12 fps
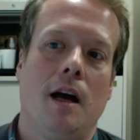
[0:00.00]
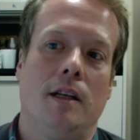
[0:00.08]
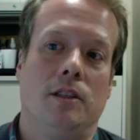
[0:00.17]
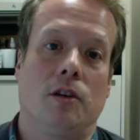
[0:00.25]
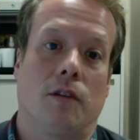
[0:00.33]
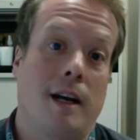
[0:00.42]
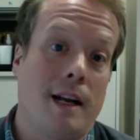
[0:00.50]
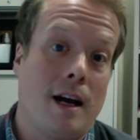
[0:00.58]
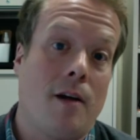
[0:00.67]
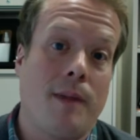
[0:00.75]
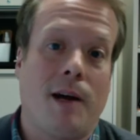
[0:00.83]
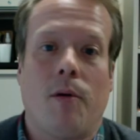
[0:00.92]
And so right now
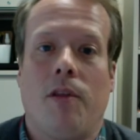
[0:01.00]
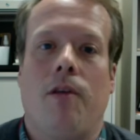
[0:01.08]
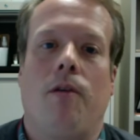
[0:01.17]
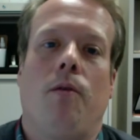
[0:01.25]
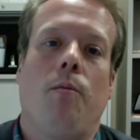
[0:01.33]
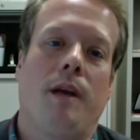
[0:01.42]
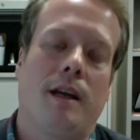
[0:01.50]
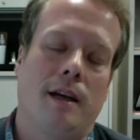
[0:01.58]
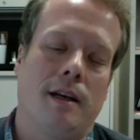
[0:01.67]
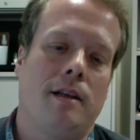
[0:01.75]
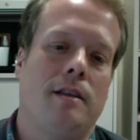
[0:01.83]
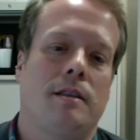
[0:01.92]
I'm not with you
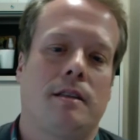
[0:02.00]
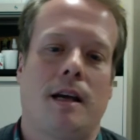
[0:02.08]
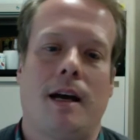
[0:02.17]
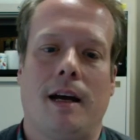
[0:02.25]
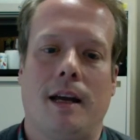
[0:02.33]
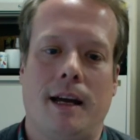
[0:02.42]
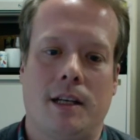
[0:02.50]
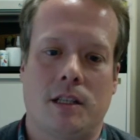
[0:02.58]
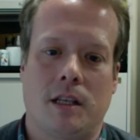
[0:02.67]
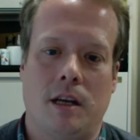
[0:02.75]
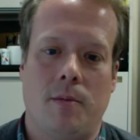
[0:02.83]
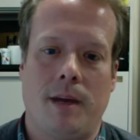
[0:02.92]
because I
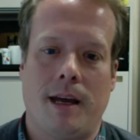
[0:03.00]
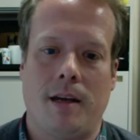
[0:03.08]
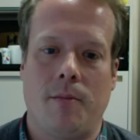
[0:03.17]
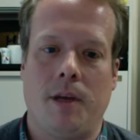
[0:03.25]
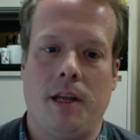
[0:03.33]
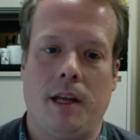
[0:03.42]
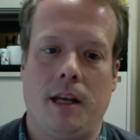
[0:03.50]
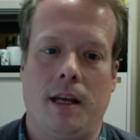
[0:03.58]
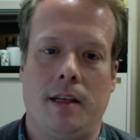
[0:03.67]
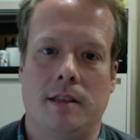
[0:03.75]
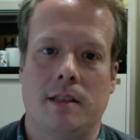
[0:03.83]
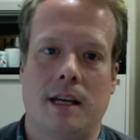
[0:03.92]
actually am at a meeting
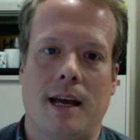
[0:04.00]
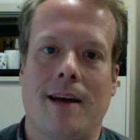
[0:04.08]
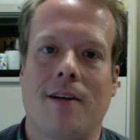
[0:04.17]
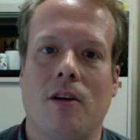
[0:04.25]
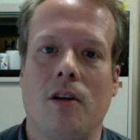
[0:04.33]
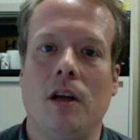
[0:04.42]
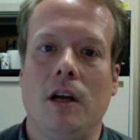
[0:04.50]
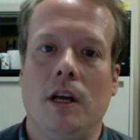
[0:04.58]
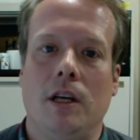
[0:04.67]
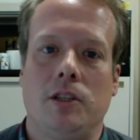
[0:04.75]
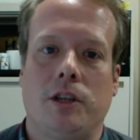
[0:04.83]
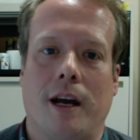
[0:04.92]
in Seattle
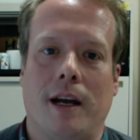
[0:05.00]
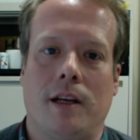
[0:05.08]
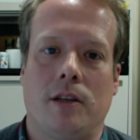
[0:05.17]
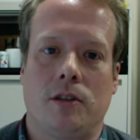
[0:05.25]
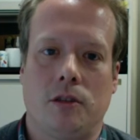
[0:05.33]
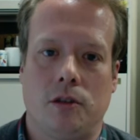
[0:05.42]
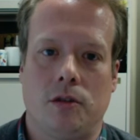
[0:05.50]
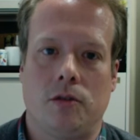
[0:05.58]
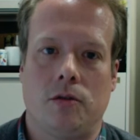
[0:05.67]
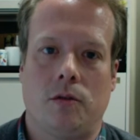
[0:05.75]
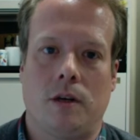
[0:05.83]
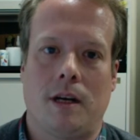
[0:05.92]
trying
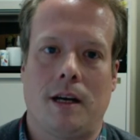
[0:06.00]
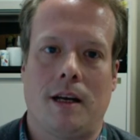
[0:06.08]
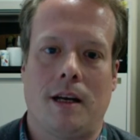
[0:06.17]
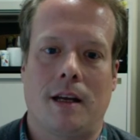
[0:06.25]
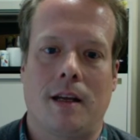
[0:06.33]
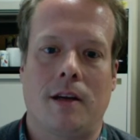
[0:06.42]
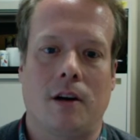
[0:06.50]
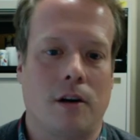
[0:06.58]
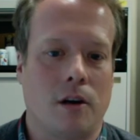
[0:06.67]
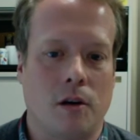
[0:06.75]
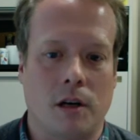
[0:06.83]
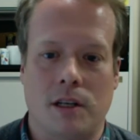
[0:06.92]
to uh,
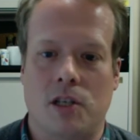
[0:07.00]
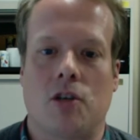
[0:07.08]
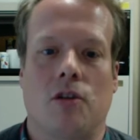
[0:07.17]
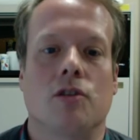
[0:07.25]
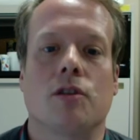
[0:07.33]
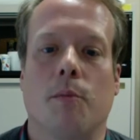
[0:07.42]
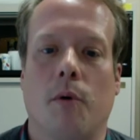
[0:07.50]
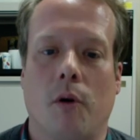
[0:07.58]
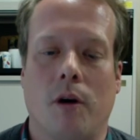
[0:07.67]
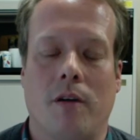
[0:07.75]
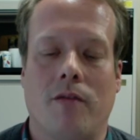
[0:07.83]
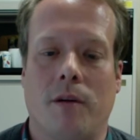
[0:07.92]
garner additional
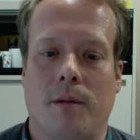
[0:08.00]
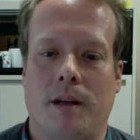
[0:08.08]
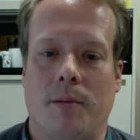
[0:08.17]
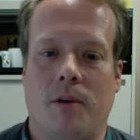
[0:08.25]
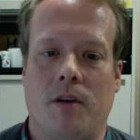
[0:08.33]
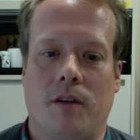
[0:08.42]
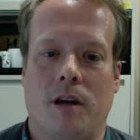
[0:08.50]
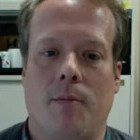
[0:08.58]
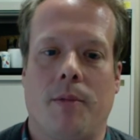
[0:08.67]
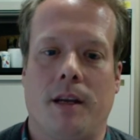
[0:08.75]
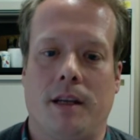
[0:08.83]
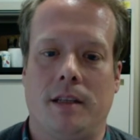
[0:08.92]
support from a number of
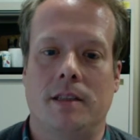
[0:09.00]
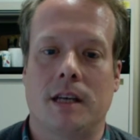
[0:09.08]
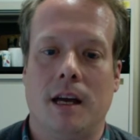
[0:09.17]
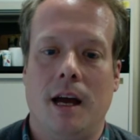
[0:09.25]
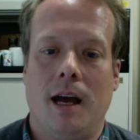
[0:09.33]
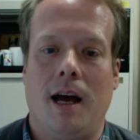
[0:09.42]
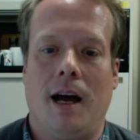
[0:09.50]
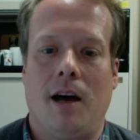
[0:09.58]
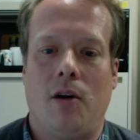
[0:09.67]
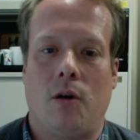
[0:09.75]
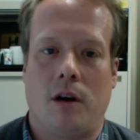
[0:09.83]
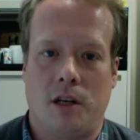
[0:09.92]
companies uh,
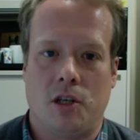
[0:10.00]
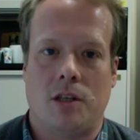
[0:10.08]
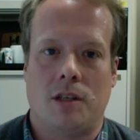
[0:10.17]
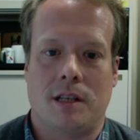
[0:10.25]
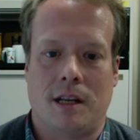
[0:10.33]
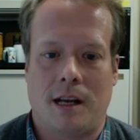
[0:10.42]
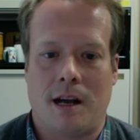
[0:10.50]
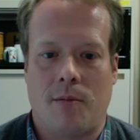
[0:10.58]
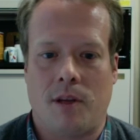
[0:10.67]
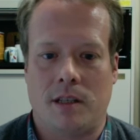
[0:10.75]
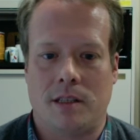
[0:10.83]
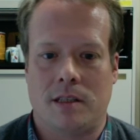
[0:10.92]
who are interested in
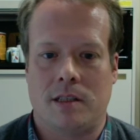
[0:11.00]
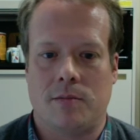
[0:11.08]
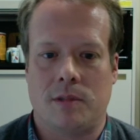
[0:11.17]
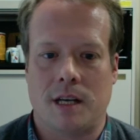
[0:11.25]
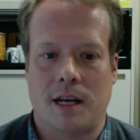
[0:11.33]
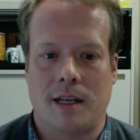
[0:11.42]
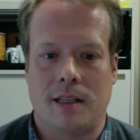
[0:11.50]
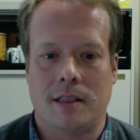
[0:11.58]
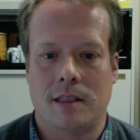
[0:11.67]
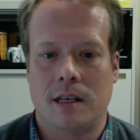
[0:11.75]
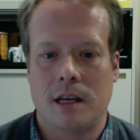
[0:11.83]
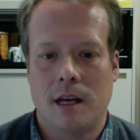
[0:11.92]
complex system science.